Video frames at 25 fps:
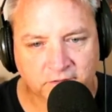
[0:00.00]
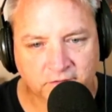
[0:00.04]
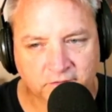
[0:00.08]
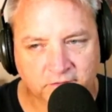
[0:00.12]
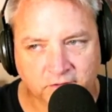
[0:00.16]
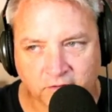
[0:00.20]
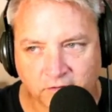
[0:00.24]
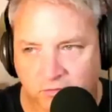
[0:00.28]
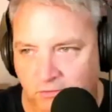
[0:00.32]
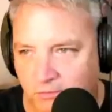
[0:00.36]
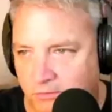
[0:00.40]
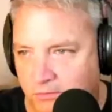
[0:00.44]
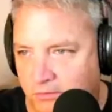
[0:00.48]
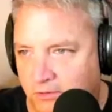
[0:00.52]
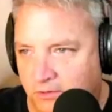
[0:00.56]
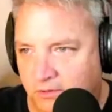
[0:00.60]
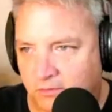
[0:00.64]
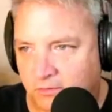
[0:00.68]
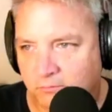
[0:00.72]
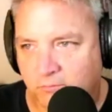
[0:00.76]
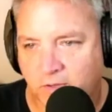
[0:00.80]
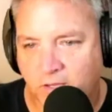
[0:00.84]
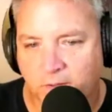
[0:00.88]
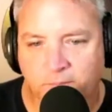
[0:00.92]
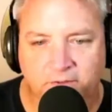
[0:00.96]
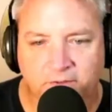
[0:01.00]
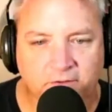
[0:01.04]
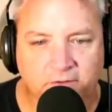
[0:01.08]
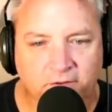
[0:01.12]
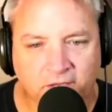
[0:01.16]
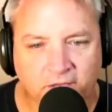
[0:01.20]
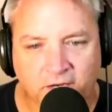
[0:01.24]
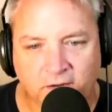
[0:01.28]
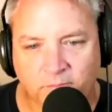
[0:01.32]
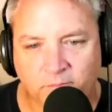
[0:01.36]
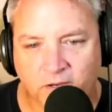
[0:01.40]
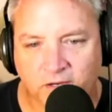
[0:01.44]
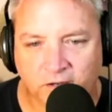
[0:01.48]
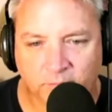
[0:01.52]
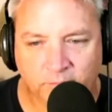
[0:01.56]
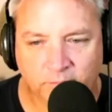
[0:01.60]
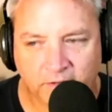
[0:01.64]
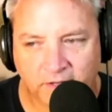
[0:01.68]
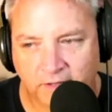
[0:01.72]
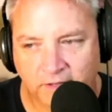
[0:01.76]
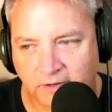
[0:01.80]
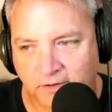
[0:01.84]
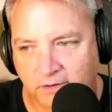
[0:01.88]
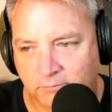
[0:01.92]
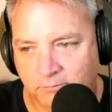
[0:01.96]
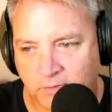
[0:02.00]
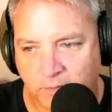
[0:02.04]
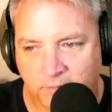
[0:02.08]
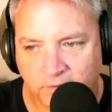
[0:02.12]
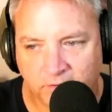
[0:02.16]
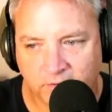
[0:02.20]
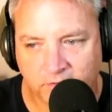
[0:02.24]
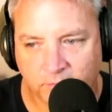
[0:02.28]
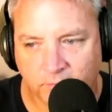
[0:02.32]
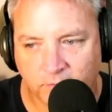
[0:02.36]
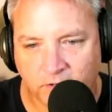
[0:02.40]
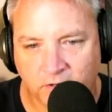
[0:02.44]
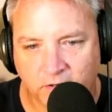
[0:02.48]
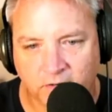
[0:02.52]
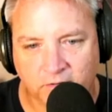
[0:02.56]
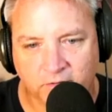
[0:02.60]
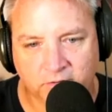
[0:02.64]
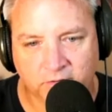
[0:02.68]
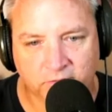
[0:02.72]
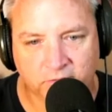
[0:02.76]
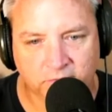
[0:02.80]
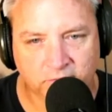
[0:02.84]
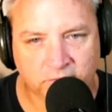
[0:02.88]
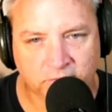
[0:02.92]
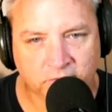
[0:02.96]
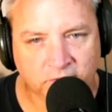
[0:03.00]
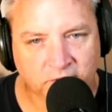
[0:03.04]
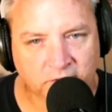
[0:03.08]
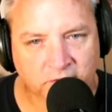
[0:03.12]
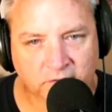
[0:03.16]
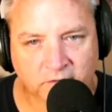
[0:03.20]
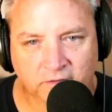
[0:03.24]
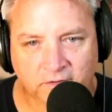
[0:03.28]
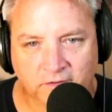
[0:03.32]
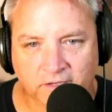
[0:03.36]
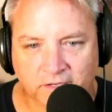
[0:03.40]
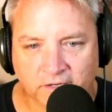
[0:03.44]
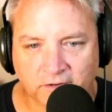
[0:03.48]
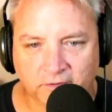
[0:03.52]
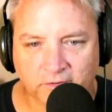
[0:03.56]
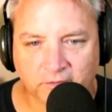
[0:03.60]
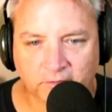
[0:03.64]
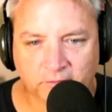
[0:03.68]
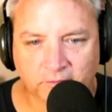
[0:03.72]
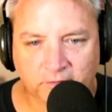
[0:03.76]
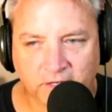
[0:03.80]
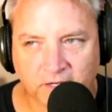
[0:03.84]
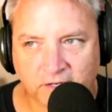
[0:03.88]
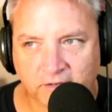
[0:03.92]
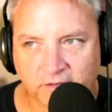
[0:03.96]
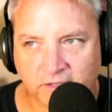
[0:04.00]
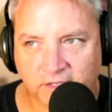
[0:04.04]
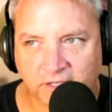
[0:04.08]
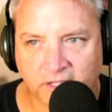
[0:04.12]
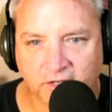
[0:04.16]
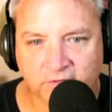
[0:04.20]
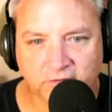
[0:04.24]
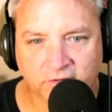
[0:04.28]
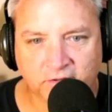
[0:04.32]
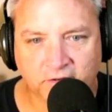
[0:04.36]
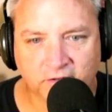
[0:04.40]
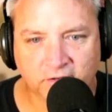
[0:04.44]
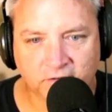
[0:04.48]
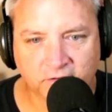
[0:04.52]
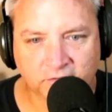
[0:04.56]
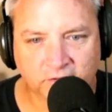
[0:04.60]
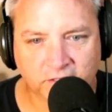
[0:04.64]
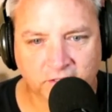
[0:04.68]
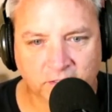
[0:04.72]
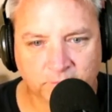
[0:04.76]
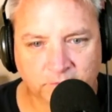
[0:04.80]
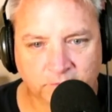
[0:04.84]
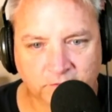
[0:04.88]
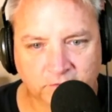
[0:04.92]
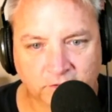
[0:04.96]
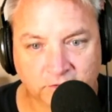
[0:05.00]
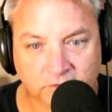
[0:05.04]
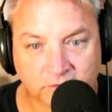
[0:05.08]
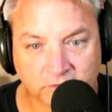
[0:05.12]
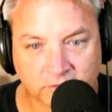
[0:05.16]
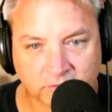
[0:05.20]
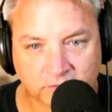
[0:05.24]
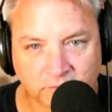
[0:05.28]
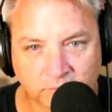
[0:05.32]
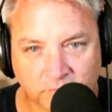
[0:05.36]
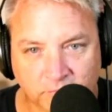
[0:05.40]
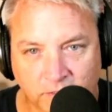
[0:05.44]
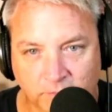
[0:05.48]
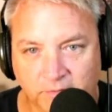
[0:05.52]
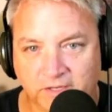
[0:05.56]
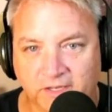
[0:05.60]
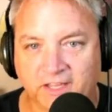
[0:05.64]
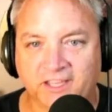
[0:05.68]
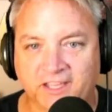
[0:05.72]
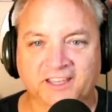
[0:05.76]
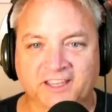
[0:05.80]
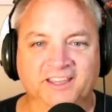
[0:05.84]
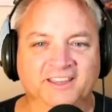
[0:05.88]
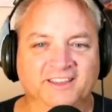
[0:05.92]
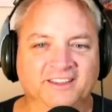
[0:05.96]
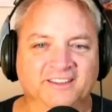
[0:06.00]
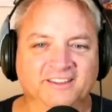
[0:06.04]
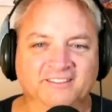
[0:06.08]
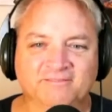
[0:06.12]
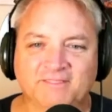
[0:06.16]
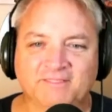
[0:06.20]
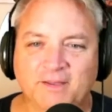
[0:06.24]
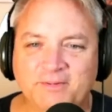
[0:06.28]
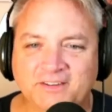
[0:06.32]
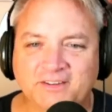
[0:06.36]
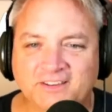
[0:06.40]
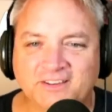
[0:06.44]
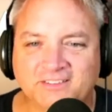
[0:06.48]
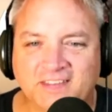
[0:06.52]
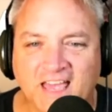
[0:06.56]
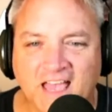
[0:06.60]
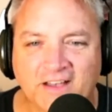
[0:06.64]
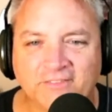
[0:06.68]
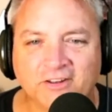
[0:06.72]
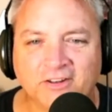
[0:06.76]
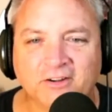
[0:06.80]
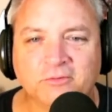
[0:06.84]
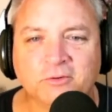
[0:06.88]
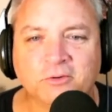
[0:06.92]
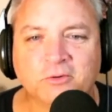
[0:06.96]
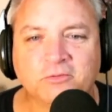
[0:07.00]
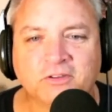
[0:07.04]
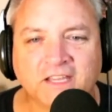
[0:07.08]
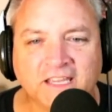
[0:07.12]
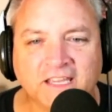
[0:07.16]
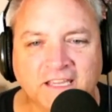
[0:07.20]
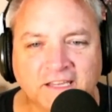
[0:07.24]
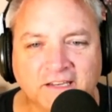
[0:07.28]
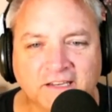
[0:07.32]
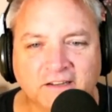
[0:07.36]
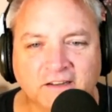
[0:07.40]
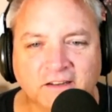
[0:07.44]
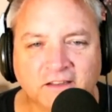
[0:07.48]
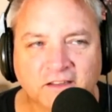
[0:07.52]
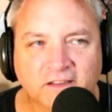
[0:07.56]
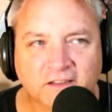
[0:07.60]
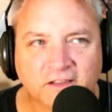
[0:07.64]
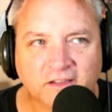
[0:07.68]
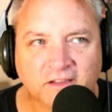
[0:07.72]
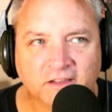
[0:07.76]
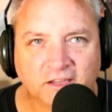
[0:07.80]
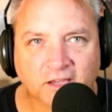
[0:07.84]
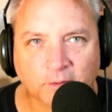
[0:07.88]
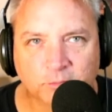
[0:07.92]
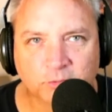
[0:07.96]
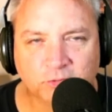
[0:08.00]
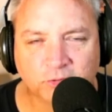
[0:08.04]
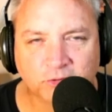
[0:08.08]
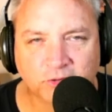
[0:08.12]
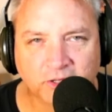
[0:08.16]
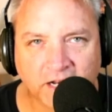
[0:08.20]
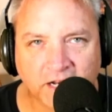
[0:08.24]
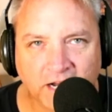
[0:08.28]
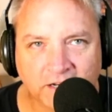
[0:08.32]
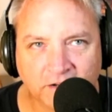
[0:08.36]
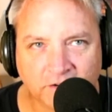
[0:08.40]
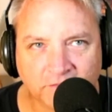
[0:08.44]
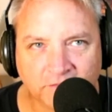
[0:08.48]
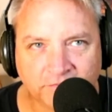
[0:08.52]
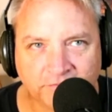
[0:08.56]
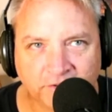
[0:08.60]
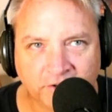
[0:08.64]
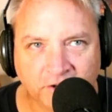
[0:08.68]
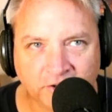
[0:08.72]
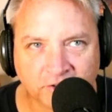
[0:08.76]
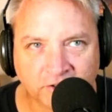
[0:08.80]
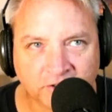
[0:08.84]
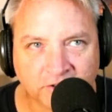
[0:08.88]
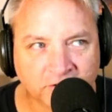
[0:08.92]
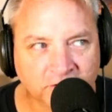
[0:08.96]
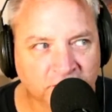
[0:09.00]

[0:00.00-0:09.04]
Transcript: So maybe today you make your bed, maybe tomorrow you know, get in the kitchen and clean up the dishes. Maybe just having a routine helps you get out of your funk.